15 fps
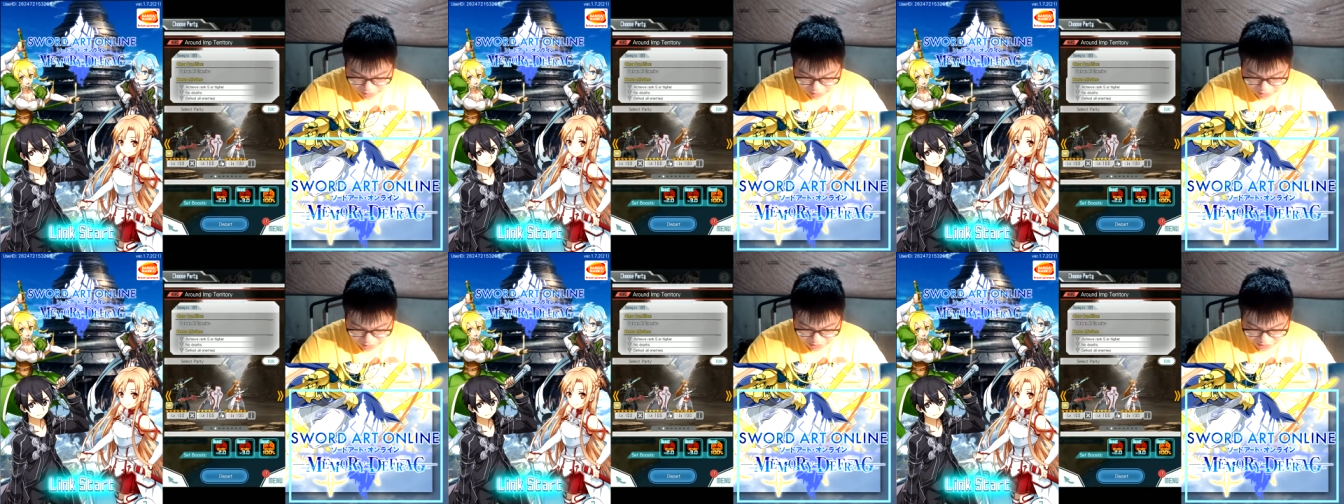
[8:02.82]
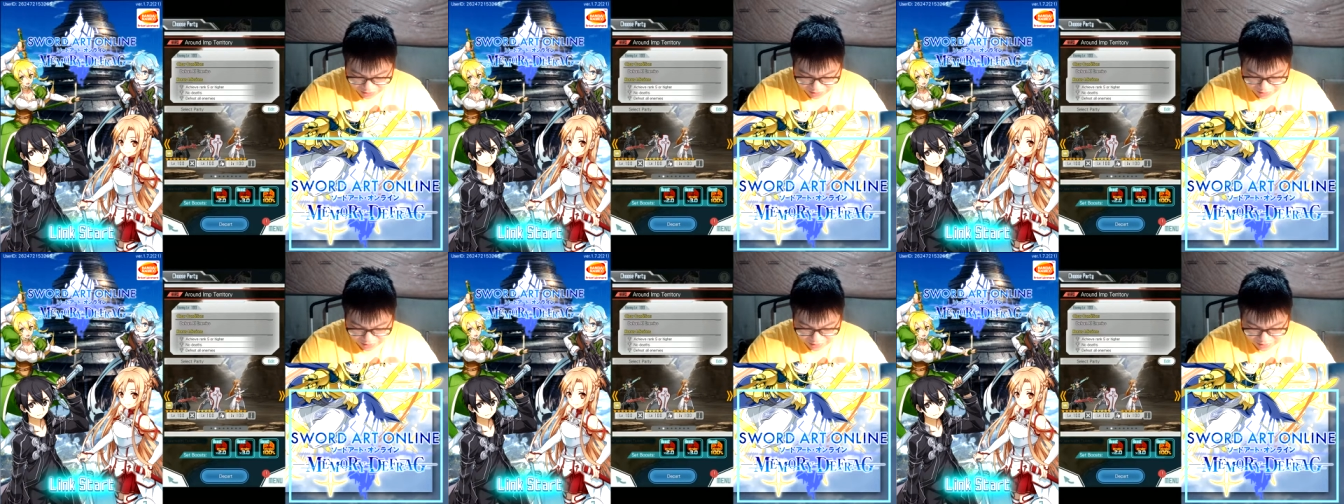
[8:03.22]
and check
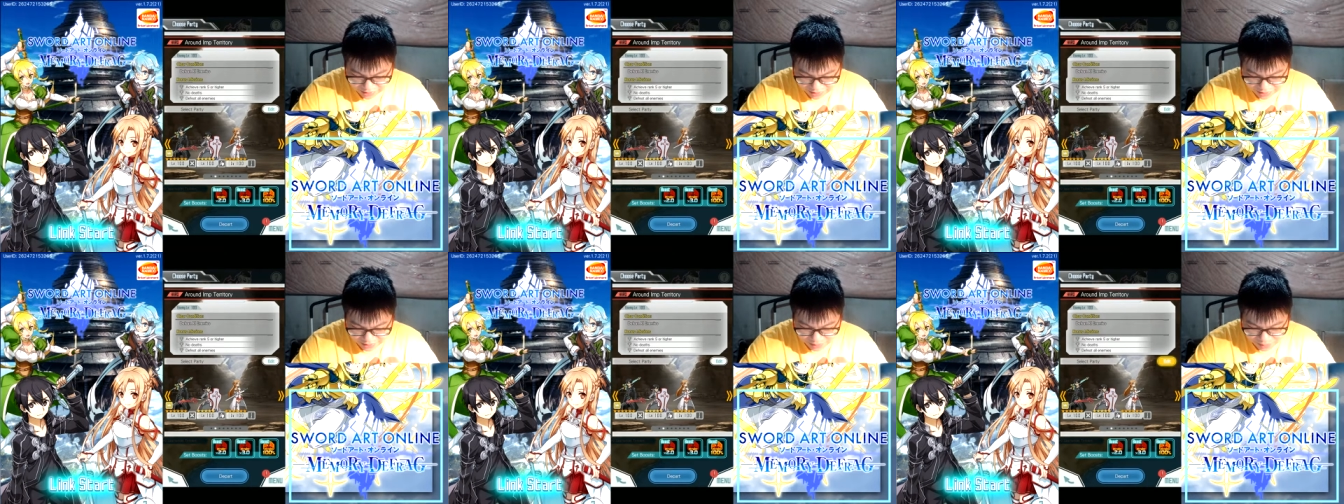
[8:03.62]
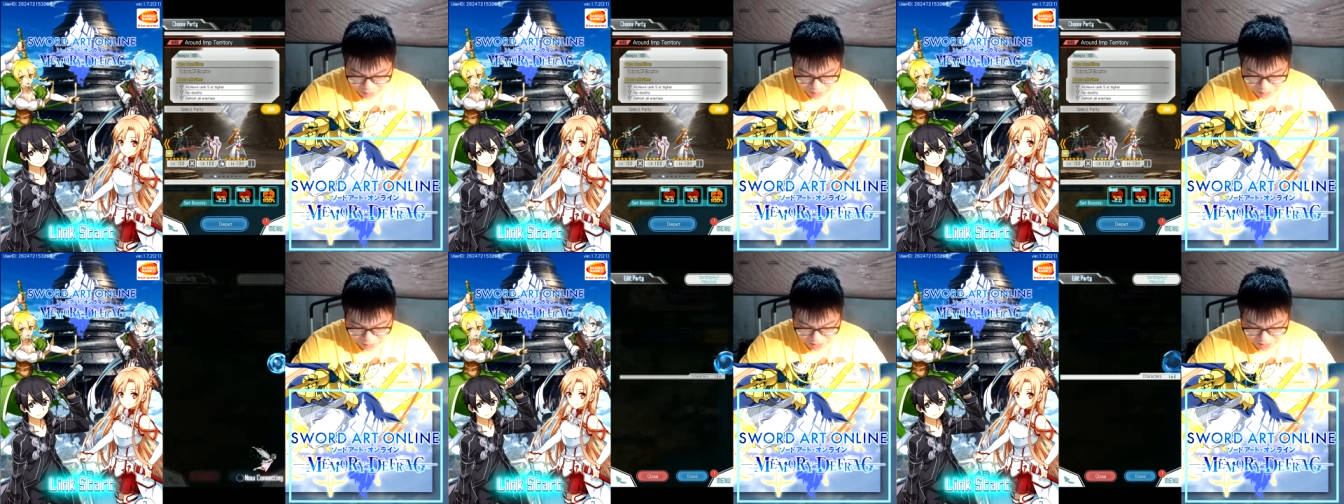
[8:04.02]
again because it's gonna be
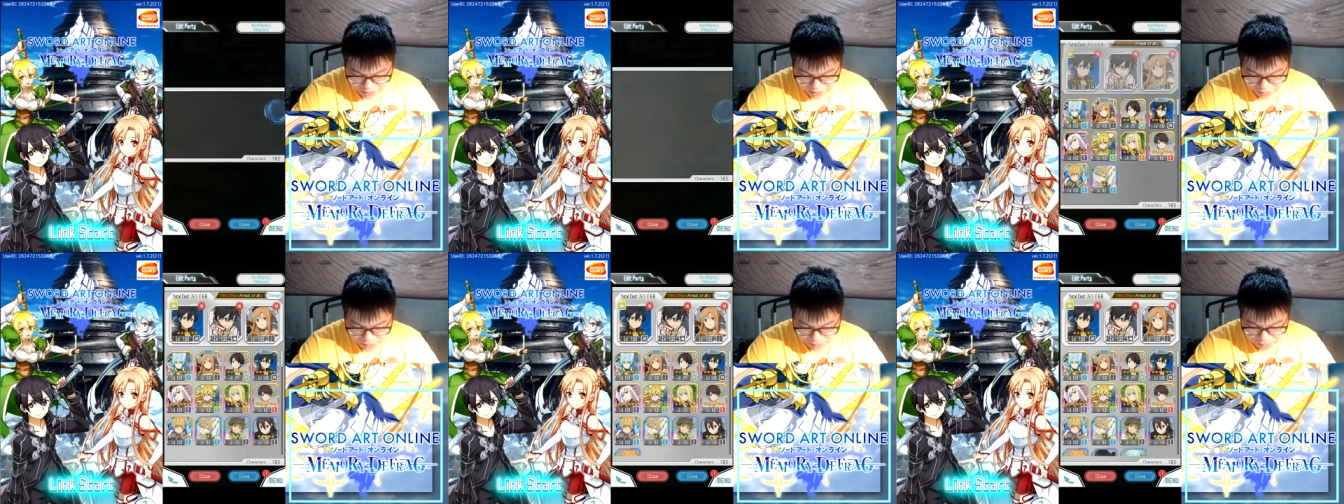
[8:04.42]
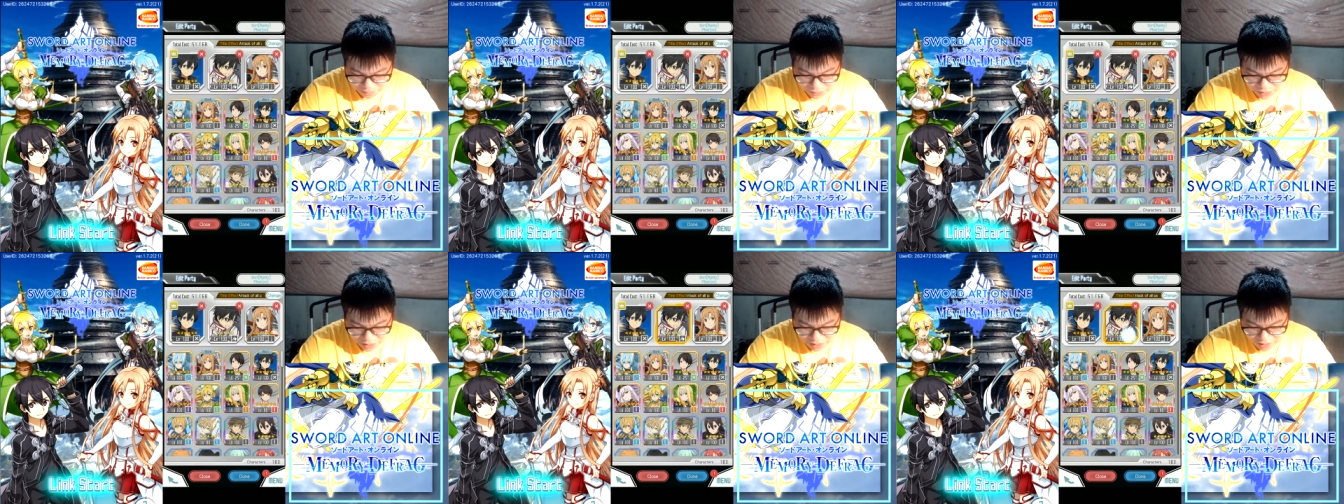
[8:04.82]
a waste of time. So
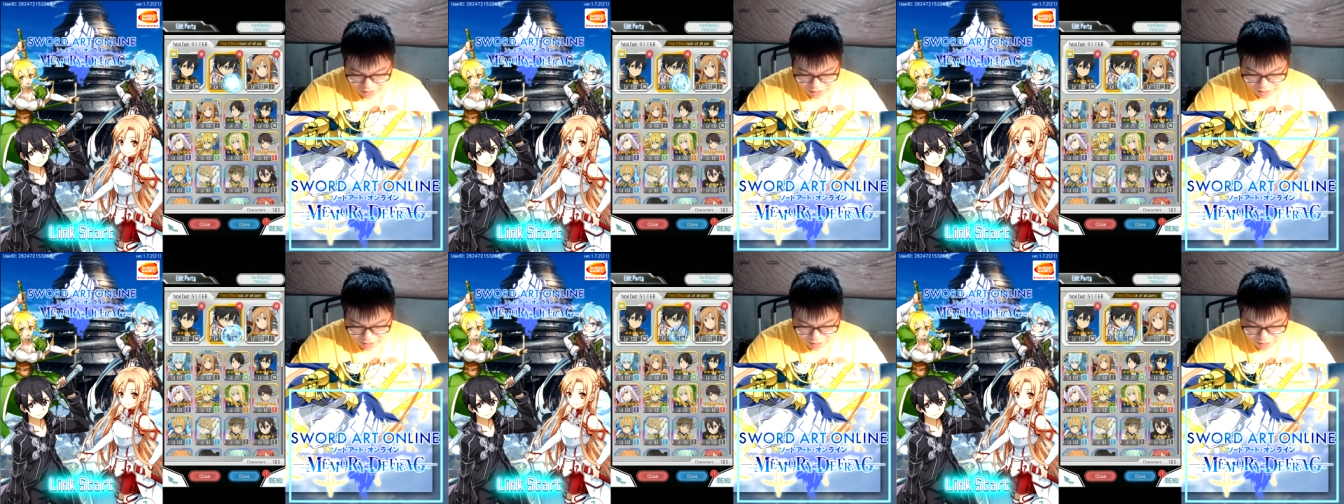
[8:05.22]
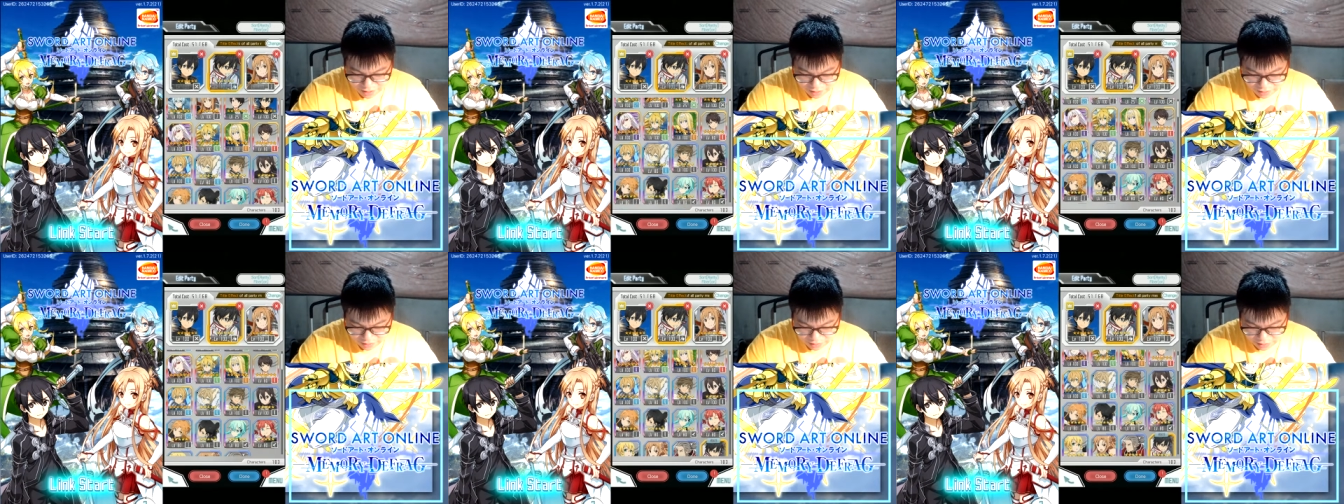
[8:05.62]

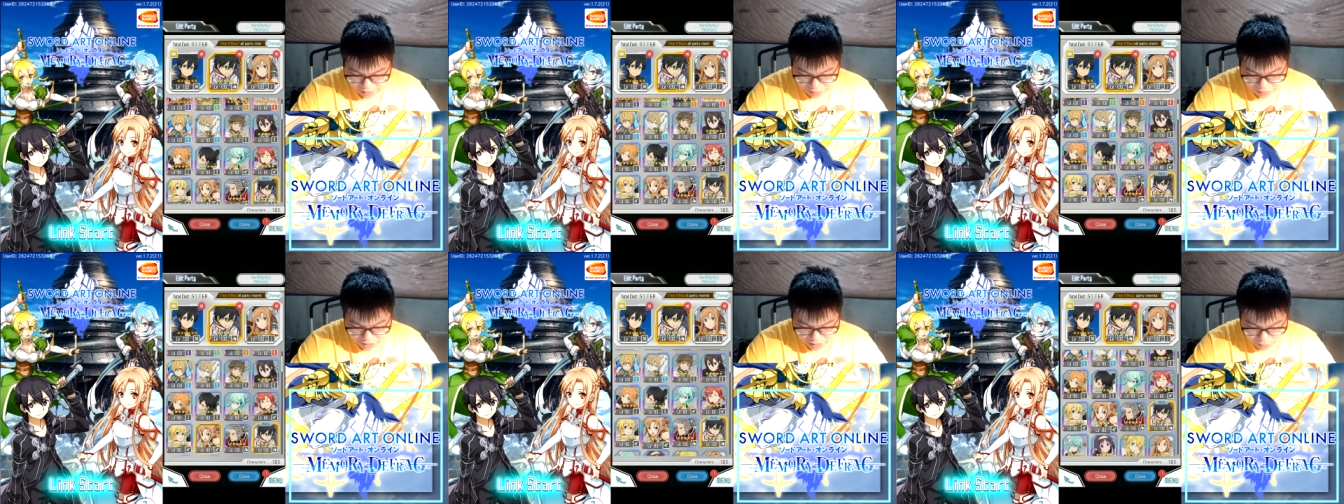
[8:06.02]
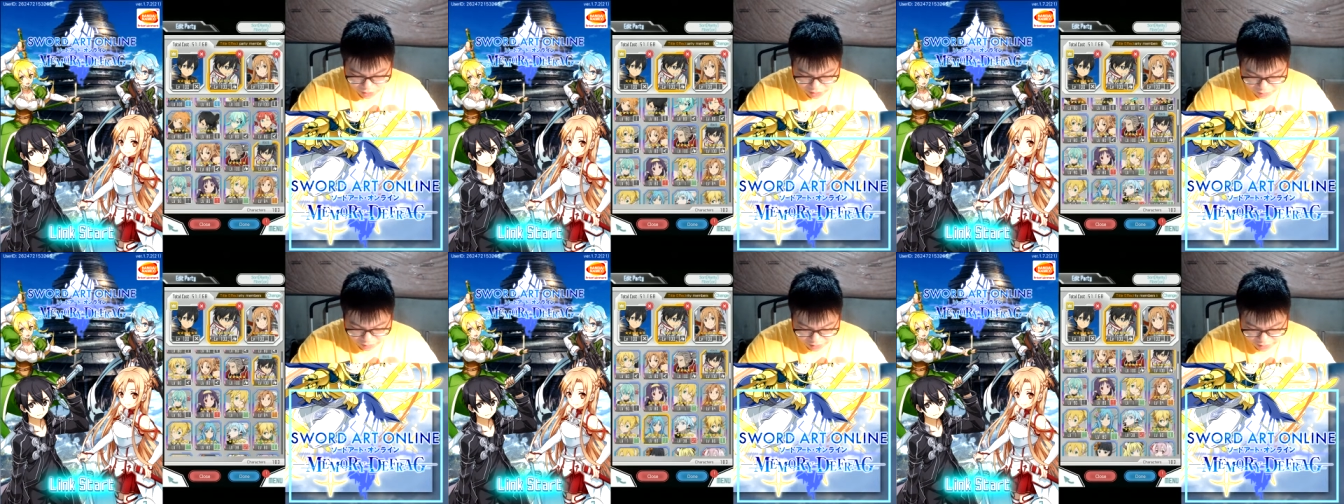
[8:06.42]
I'm gonna
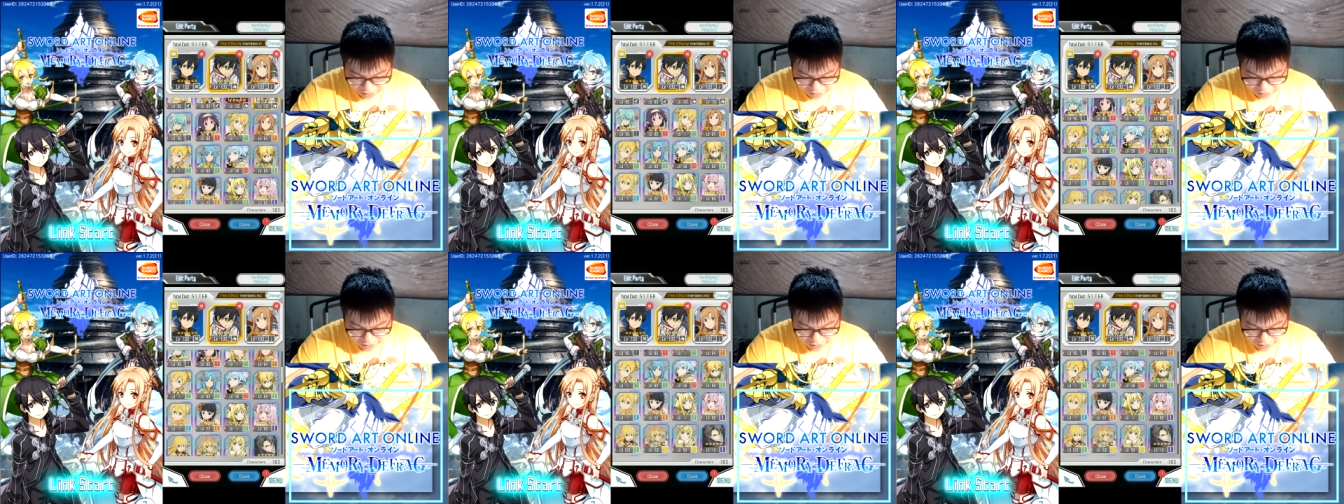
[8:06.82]
bring a medigator.